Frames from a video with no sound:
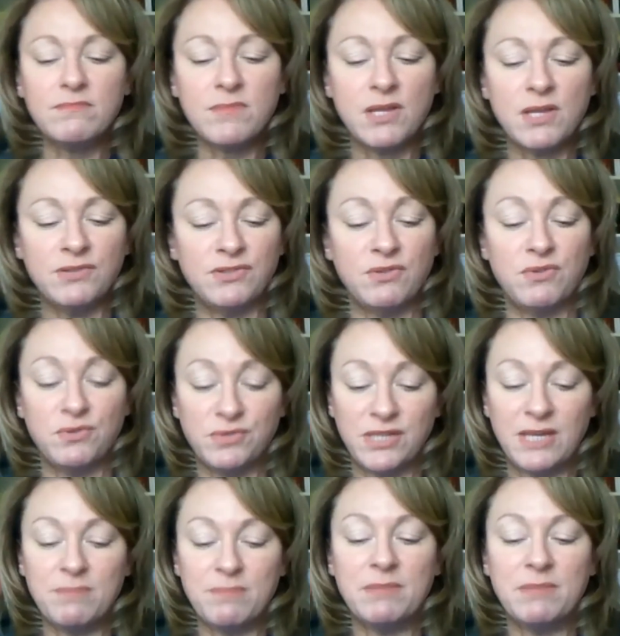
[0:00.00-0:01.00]
So those
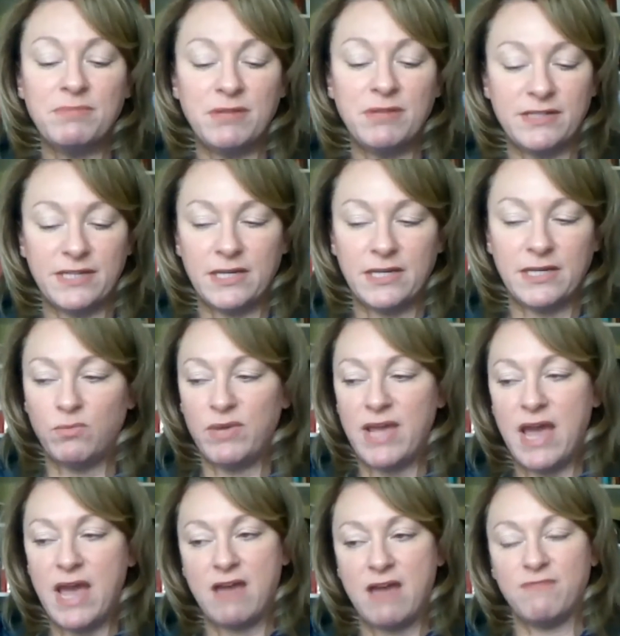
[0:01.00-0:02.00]
keep me plugged in. We
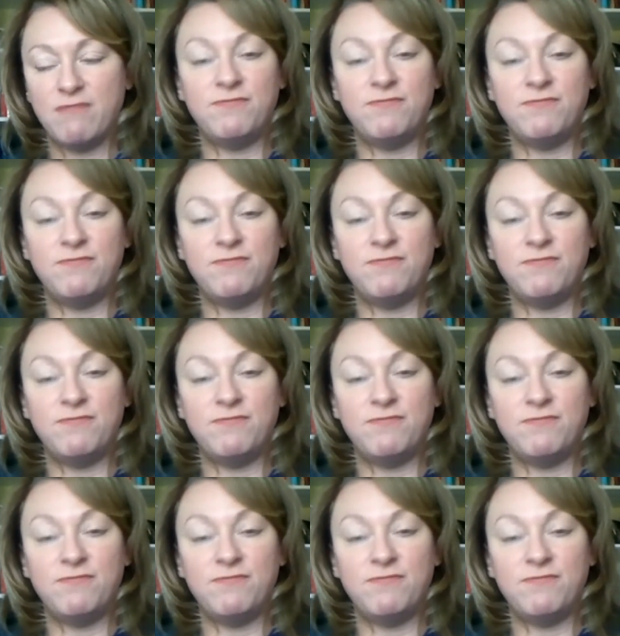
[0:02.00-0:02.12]
have